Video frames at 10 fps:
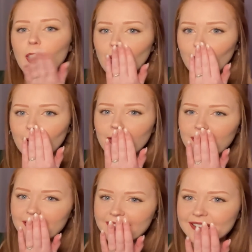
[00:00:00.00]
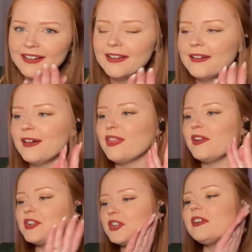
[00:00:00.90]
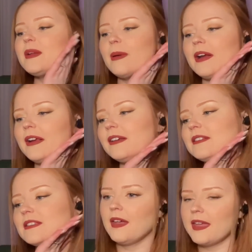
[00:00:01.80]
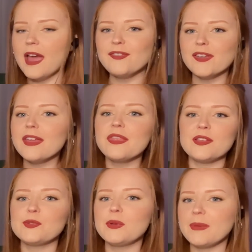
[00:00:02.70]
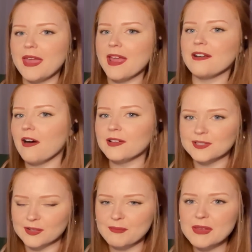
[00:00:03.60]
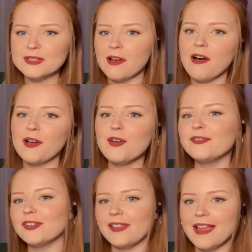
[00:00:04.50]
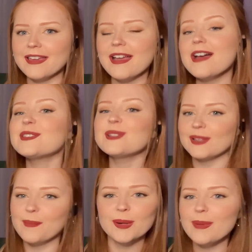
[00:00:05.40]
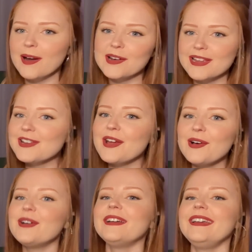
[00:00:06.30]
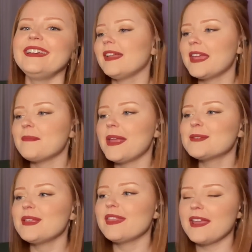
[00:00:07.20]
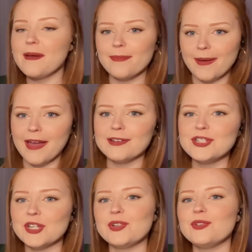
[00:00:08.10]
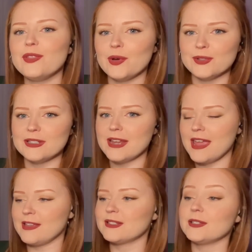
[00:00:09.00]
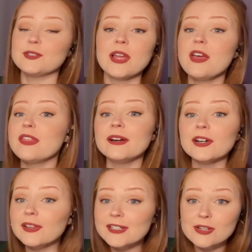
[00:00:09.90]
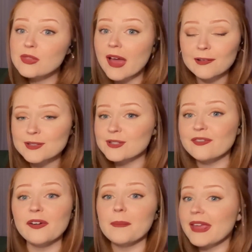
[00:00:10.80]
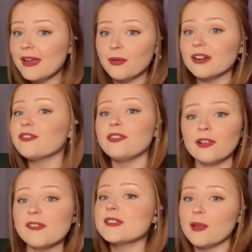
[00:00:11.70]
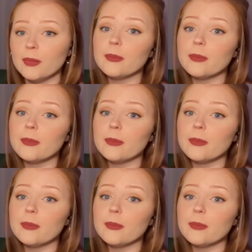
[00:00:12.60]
oh, third degree burns. Like, I feel like this would be an awesome song for like a slumber party, you know. Like, it makes me think back to those days, those the early 2000s for me were full of slumber